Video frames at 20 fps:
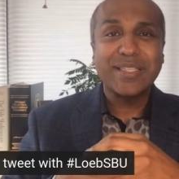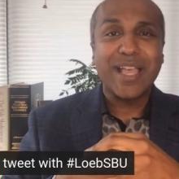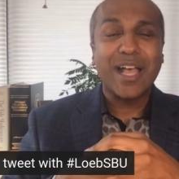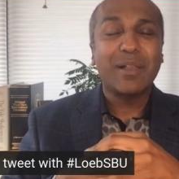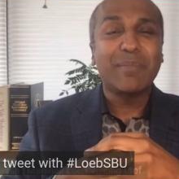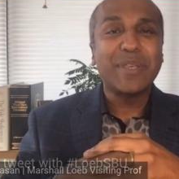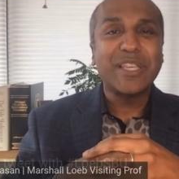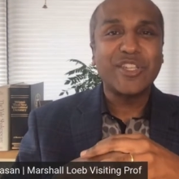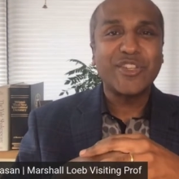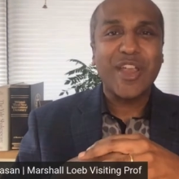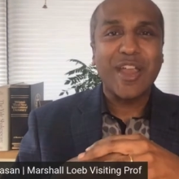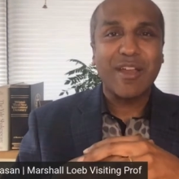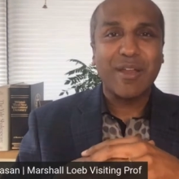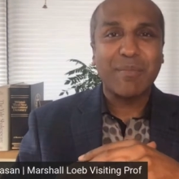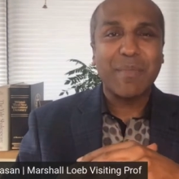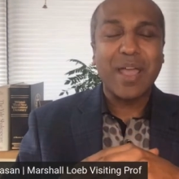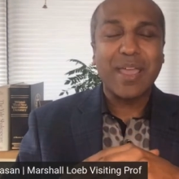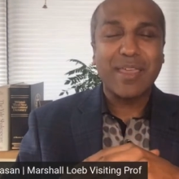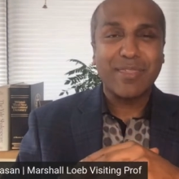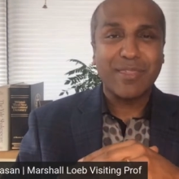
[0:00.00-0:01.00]
I'll be sharing
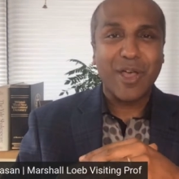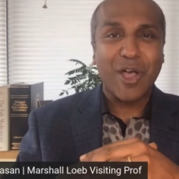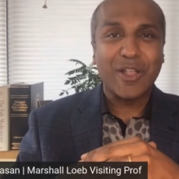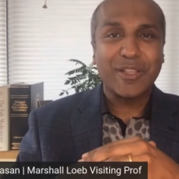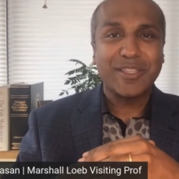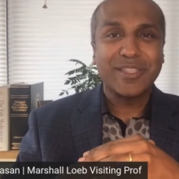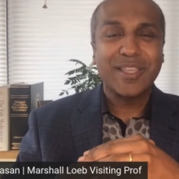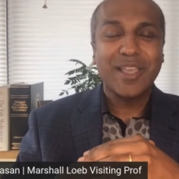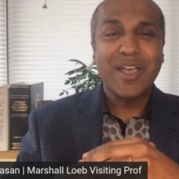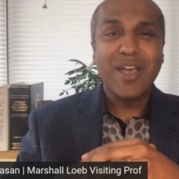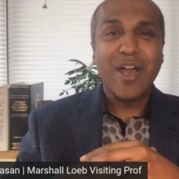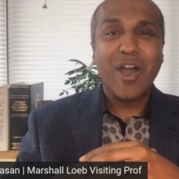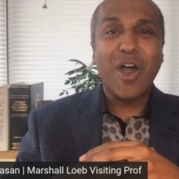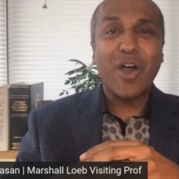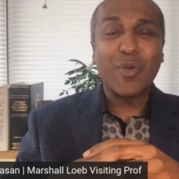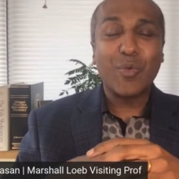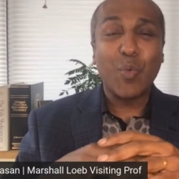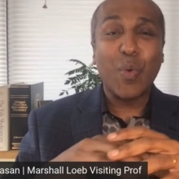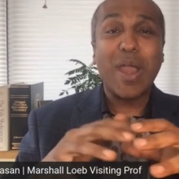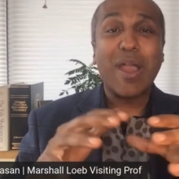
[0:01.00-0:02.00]
my thoughts
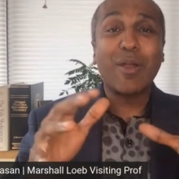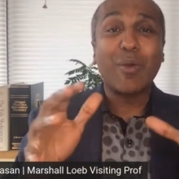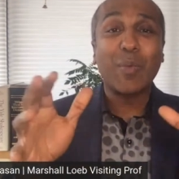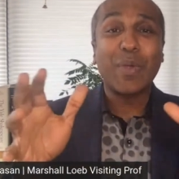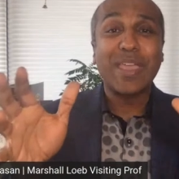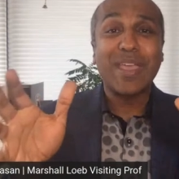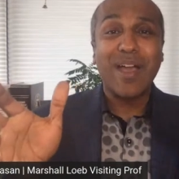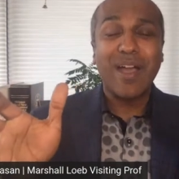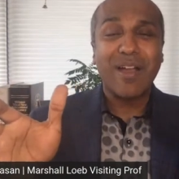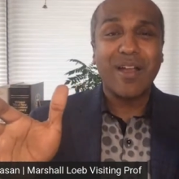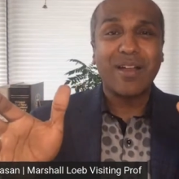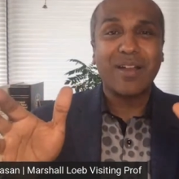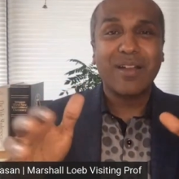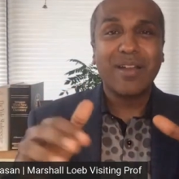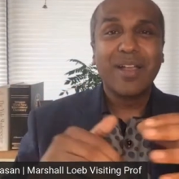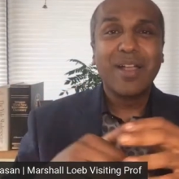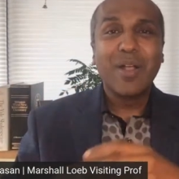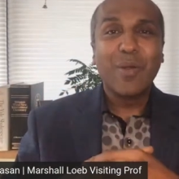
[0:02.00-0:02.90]
on where we are